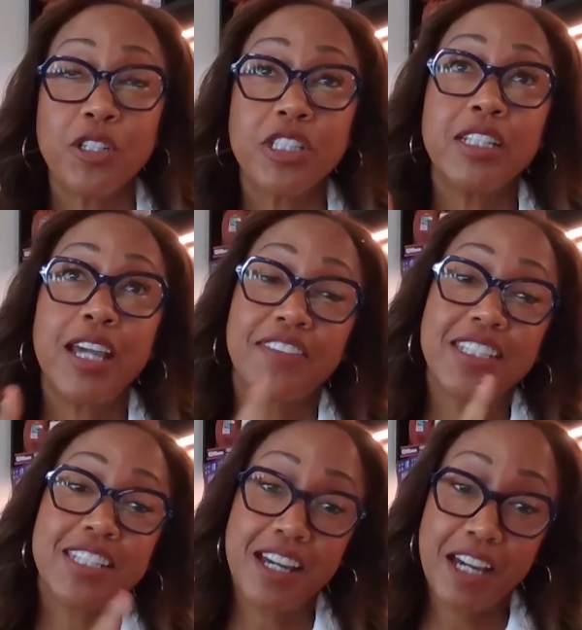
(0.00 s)
she, at the
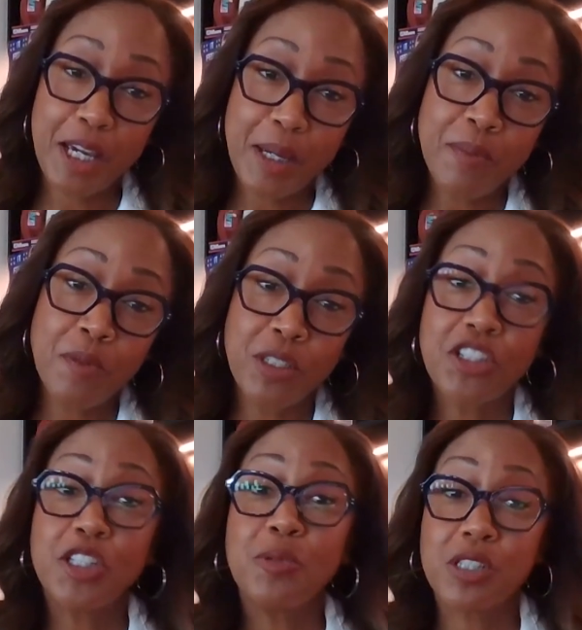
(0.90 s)
time when
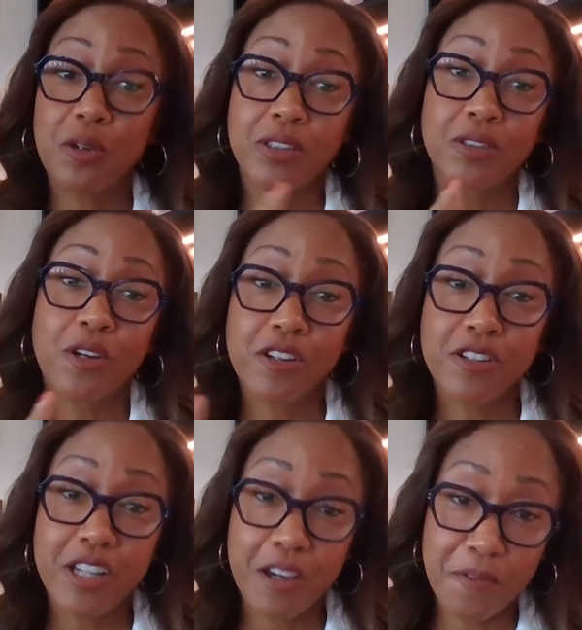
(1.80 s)
she was going through her
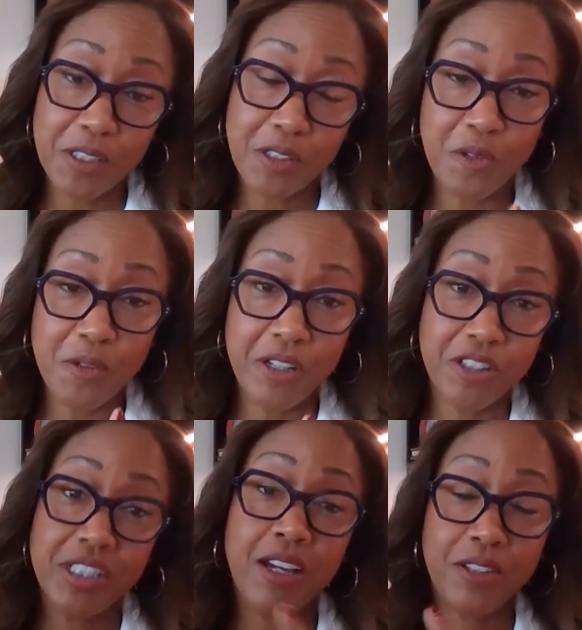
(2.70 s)
toughest career,
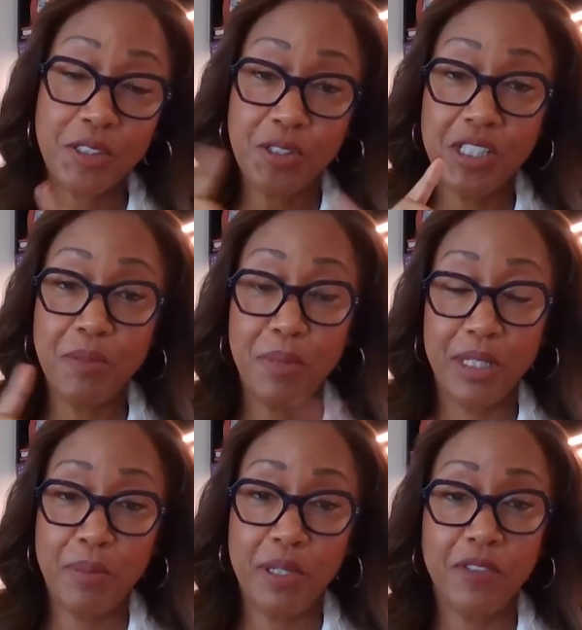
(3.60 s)
she also did a
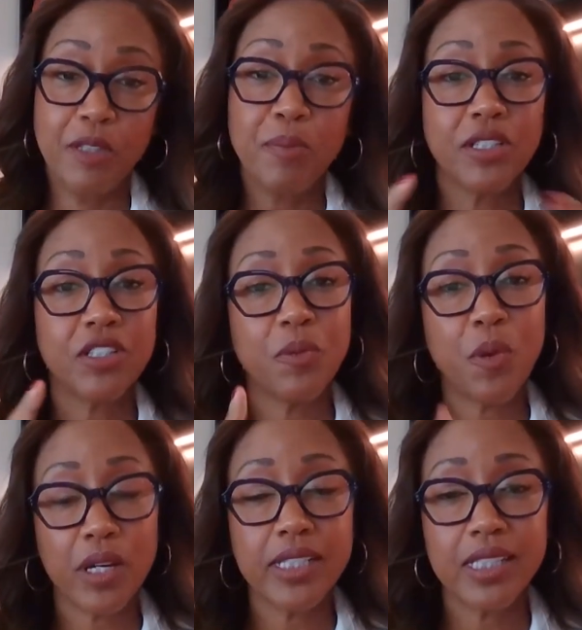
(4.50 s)
big pivot, but she
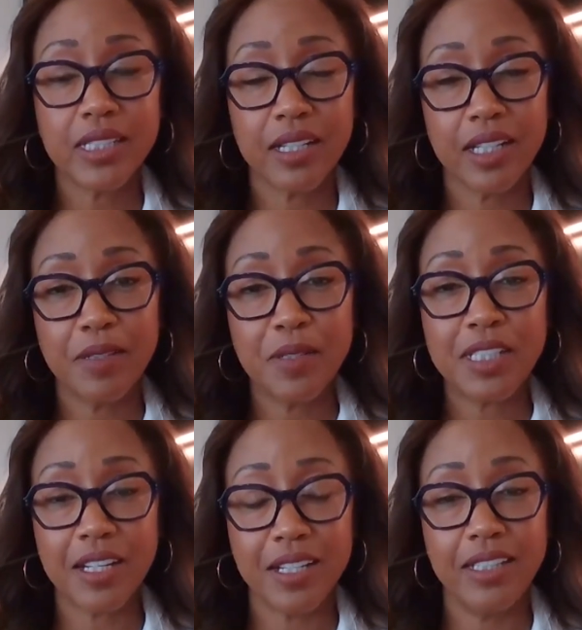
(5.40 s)
was
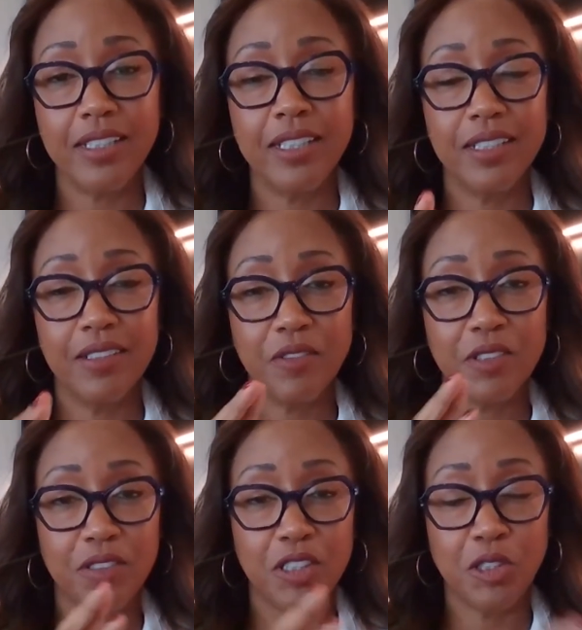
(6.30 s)
studying
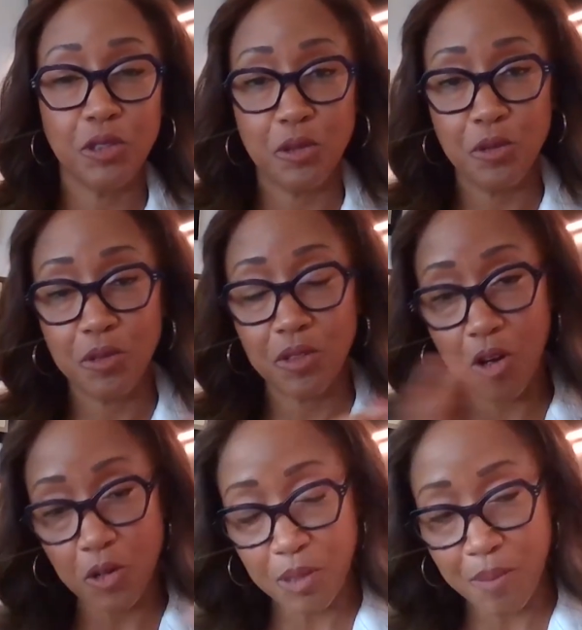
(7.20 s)
to
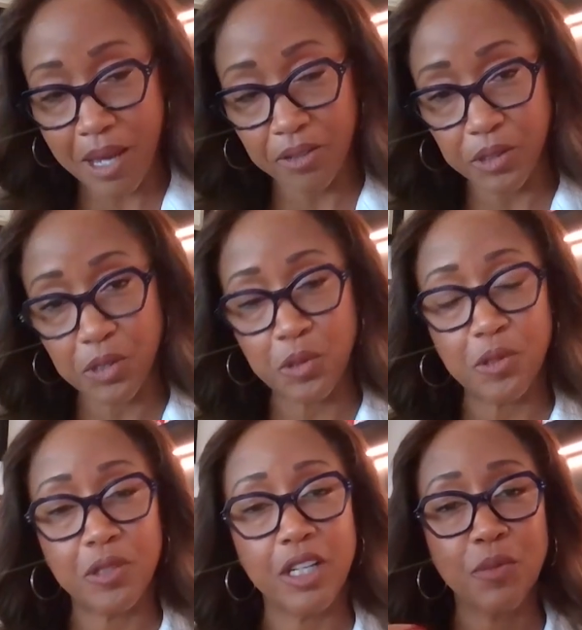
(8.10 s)
go to medical
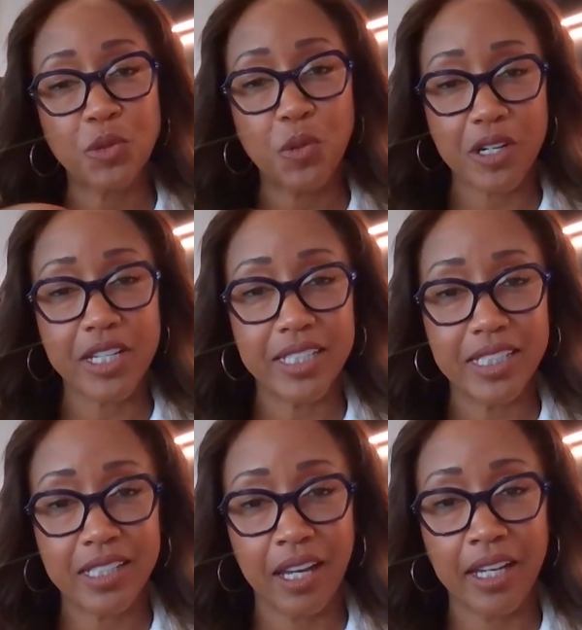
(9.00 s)
school and was working in
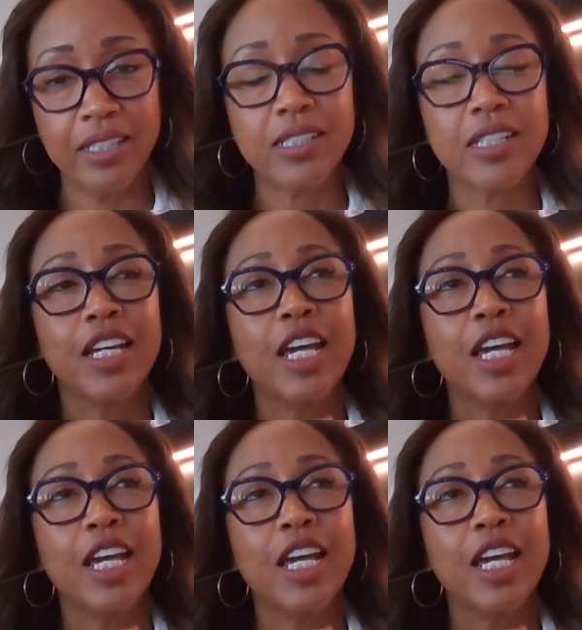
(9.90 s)
science.